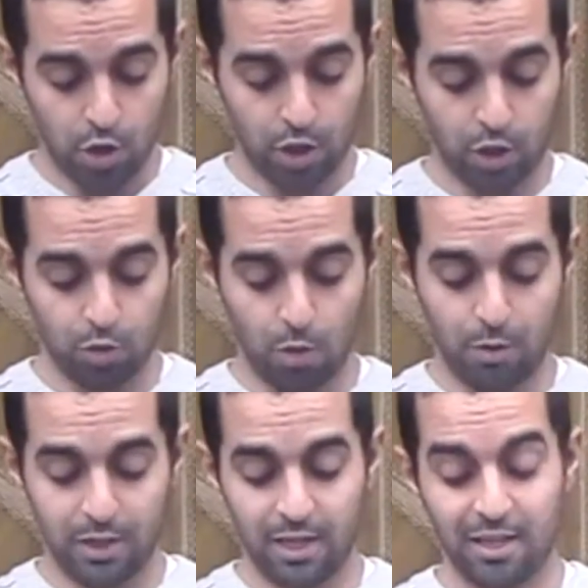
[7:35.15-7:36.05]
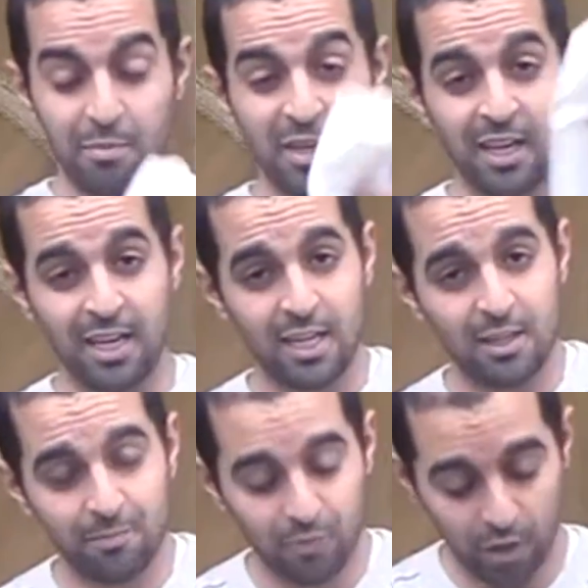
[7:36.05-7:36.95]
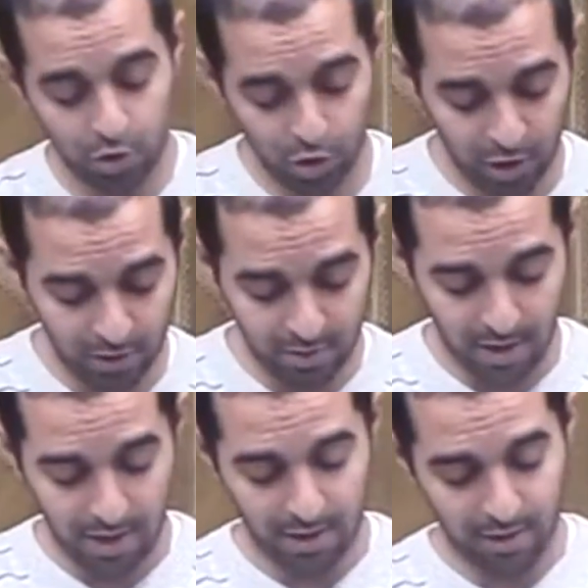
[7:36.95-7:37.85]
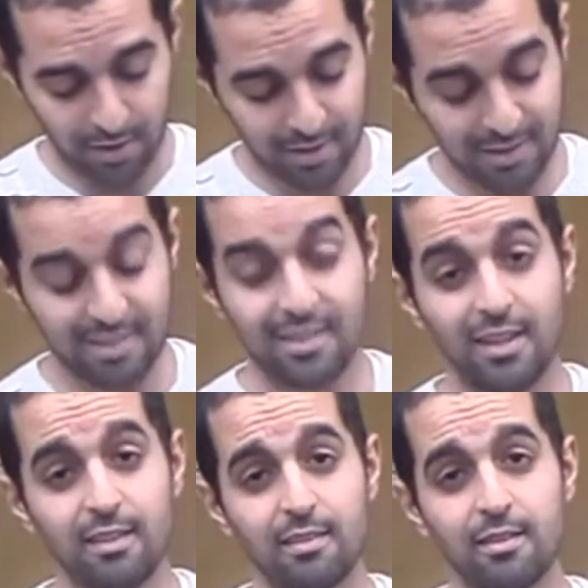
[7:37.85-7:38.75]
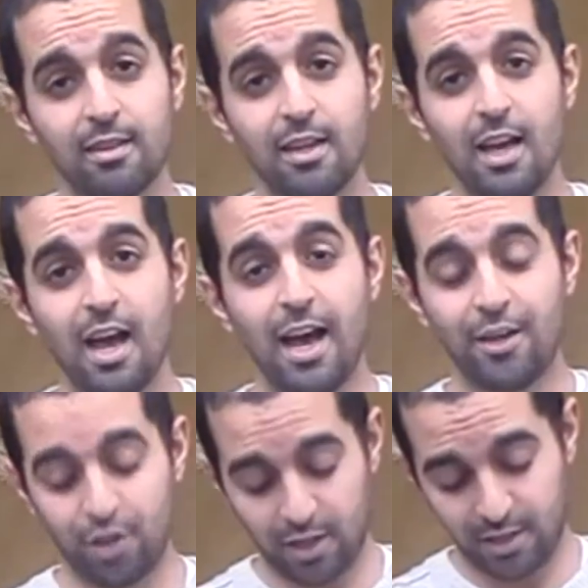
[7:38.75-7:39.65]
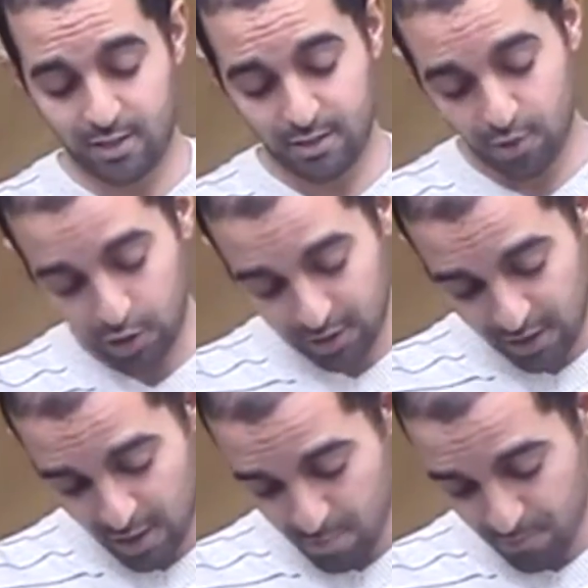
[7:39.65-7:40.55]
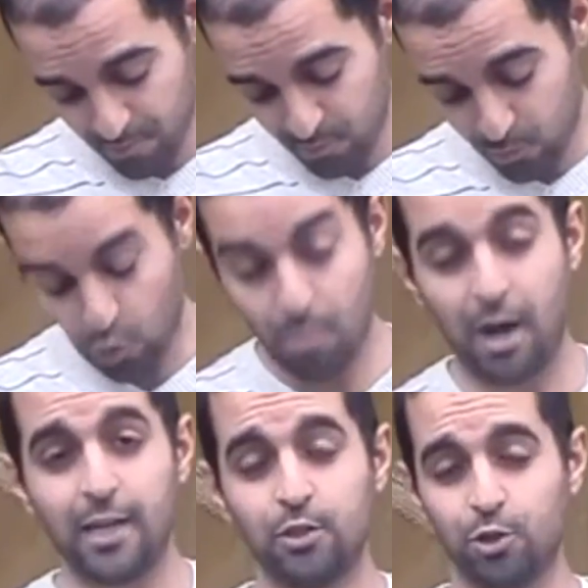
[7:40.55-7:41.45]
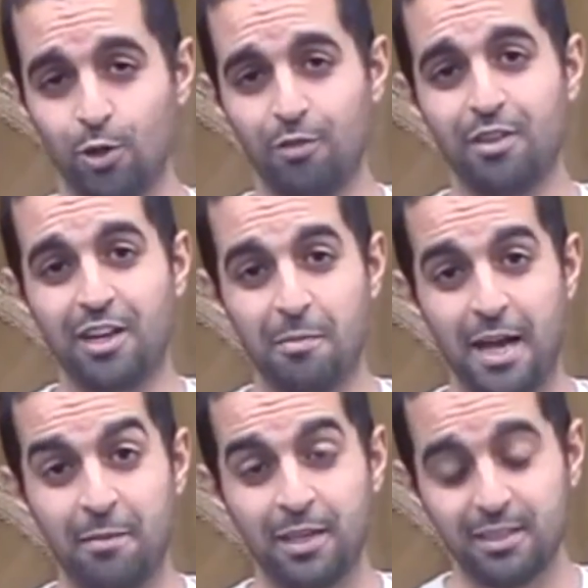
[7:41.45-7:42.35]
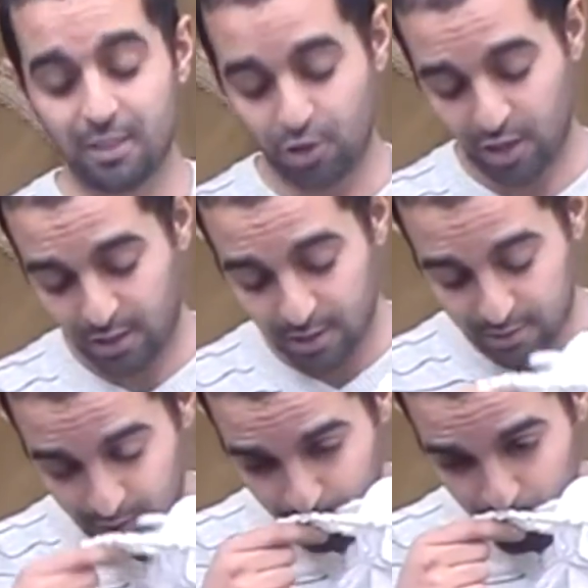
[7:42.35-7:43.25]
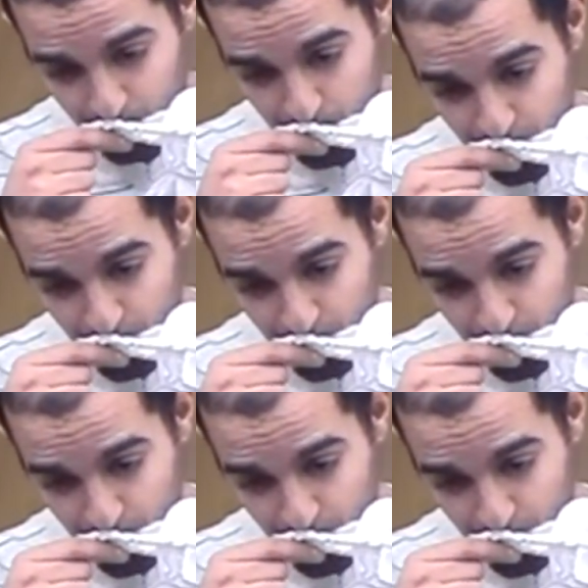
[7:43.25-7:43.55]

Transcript: you're going to do what we did in the beginning, is you're going to take the sisit and you're going to look at them to remind you of the commandments, and you're going to kiss them